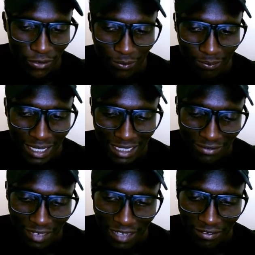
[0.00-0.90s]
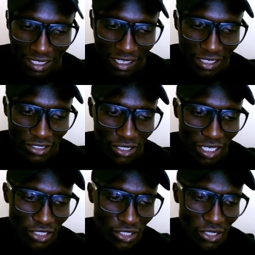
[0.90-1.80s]
part 5 in the
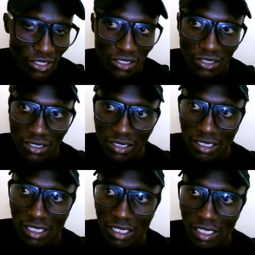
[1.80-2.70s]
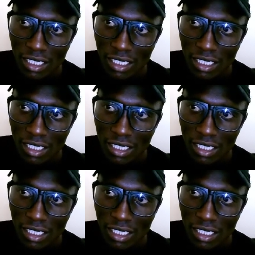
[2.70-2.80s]
introduction to Genie.